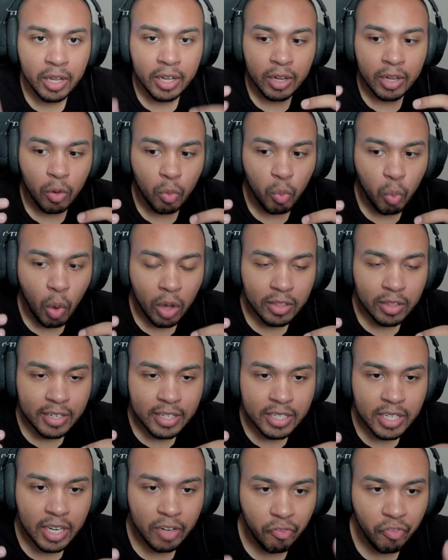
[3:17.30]
while it
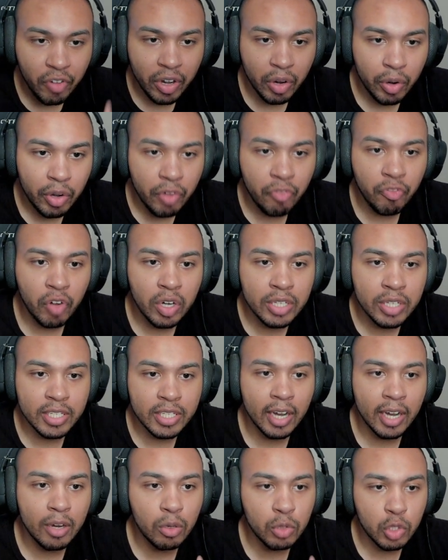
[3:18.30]
is a very fun
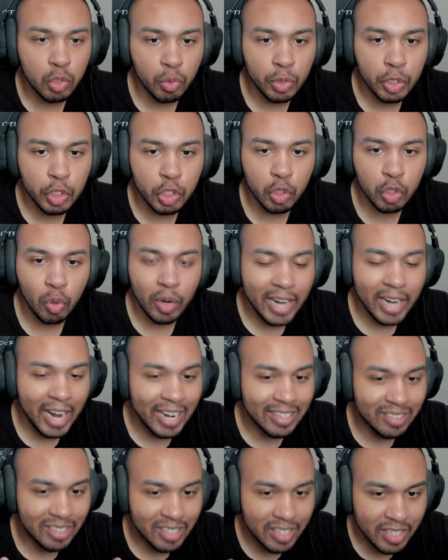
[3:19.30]
title to enjoy,
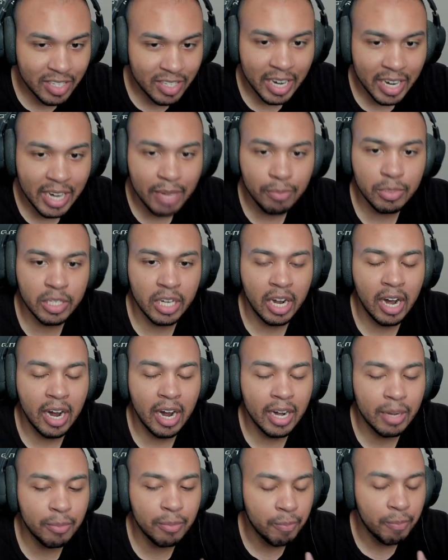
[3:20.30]
at the same
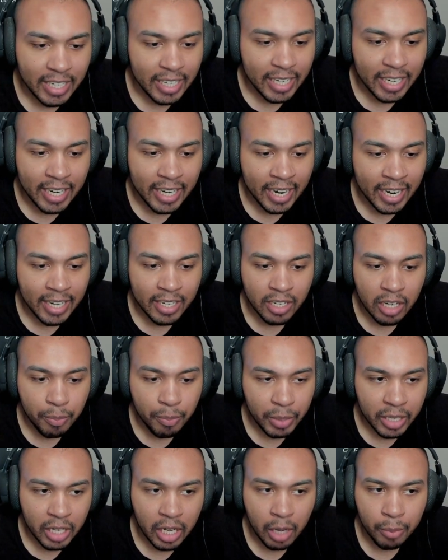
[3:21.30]
time, it ended up
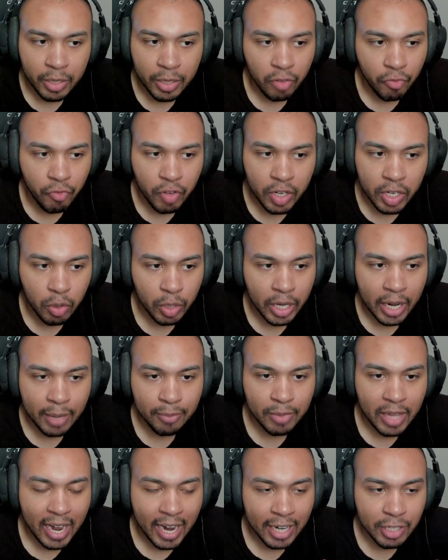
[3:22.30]
becoming a video game
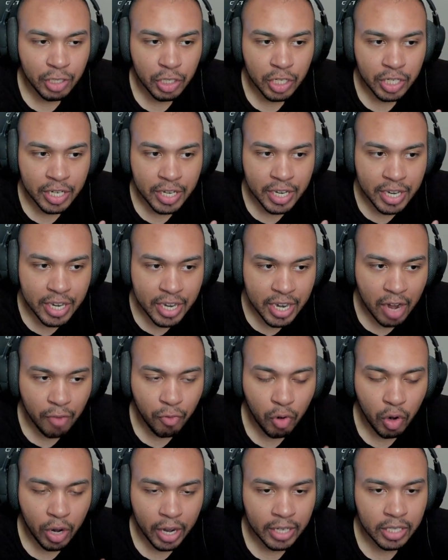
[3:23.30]
that I just
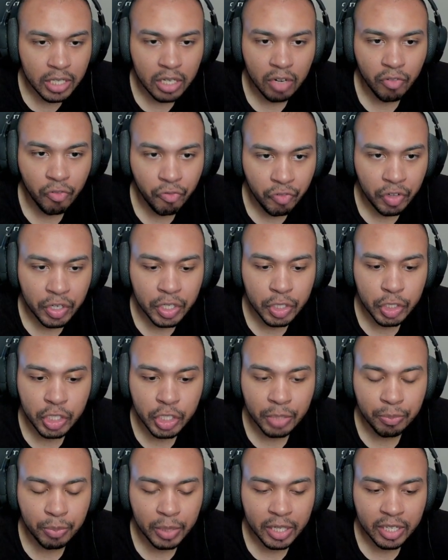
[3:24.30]
never ended up
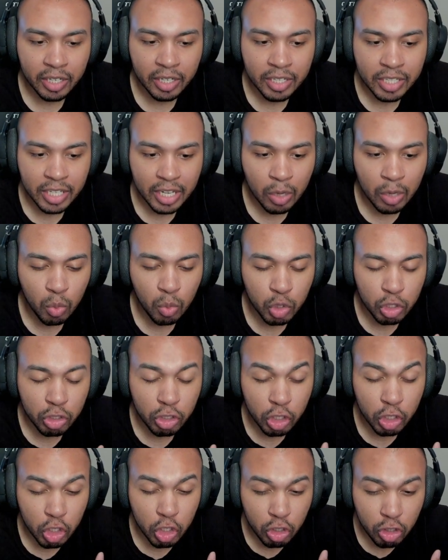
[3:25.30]
finishing because it was
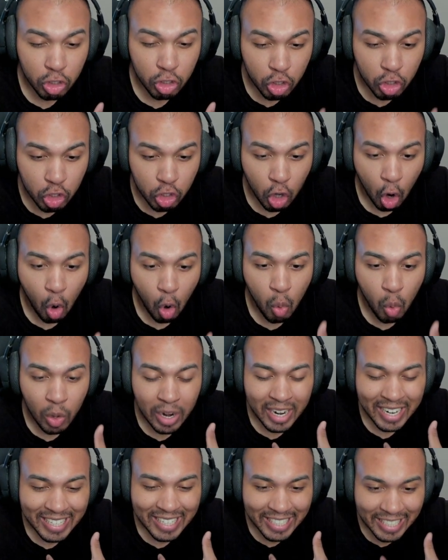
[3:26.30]
just so
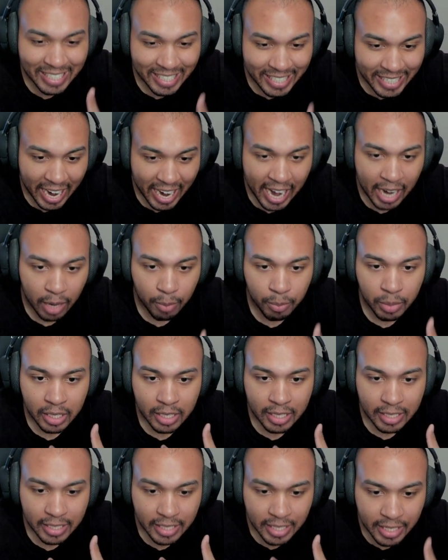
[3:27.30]
damn
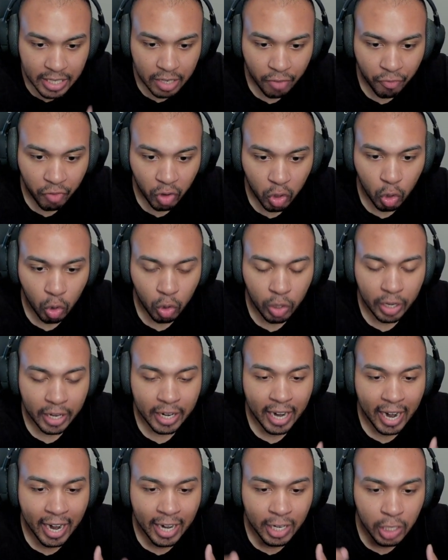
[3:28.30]
difficult
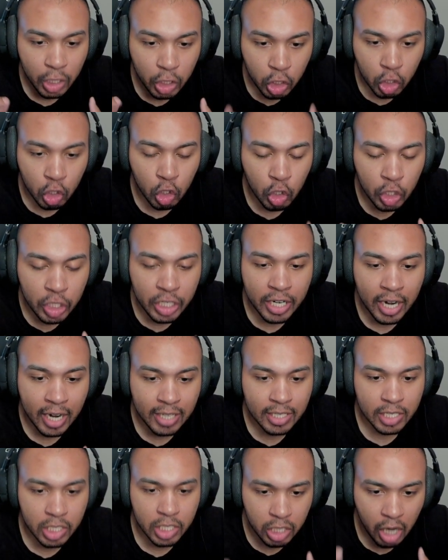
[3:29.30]
and I could
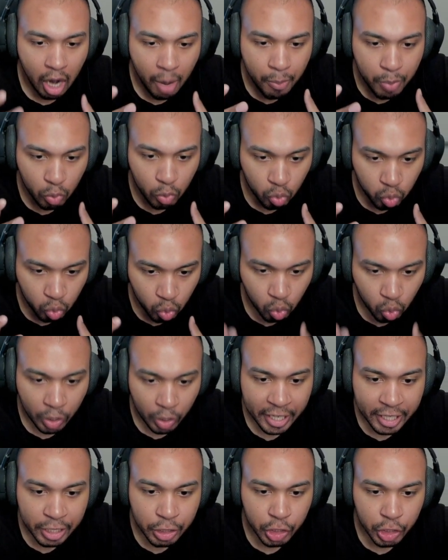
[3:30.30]
not stop
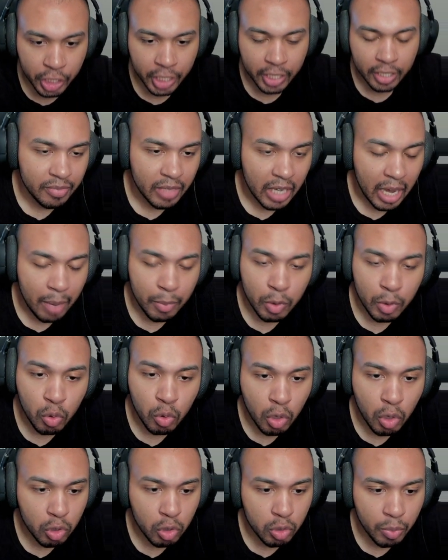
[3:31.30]
raging. I mean, who
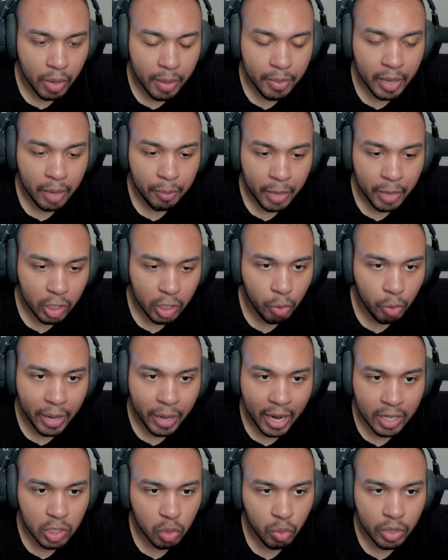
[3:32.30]
knows? Maybe I might go
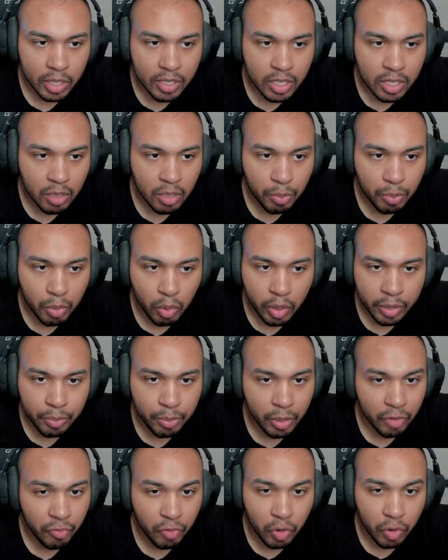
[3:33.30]
back to it at some point,
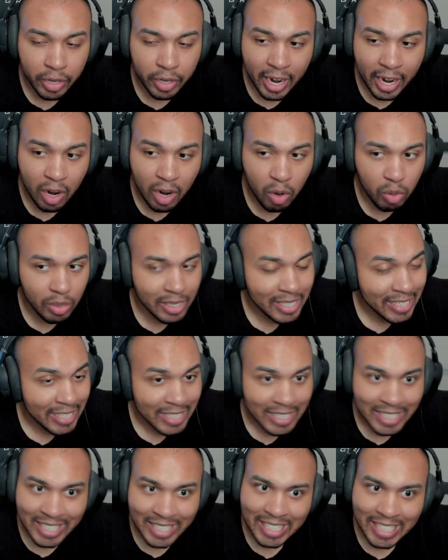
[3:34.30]
but for now,
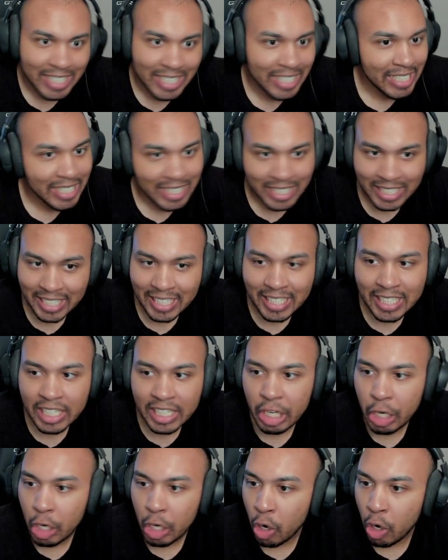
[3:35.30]

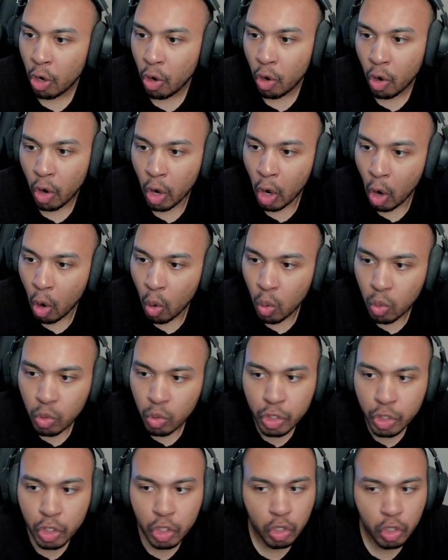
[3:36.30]
no
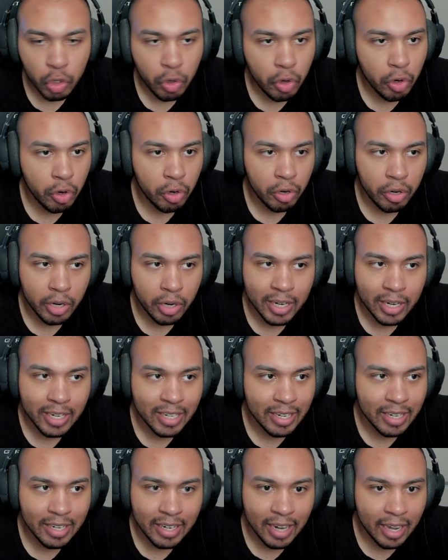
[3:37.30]
sir,
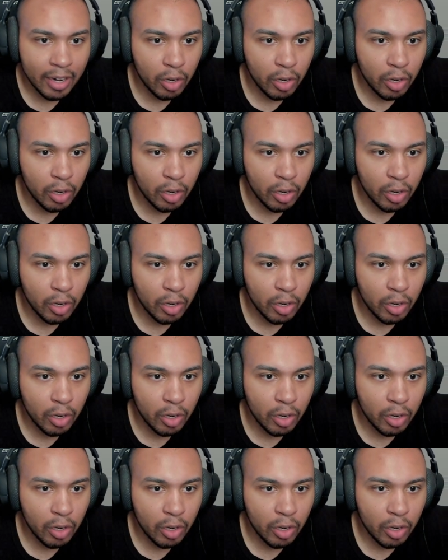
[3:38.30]
not at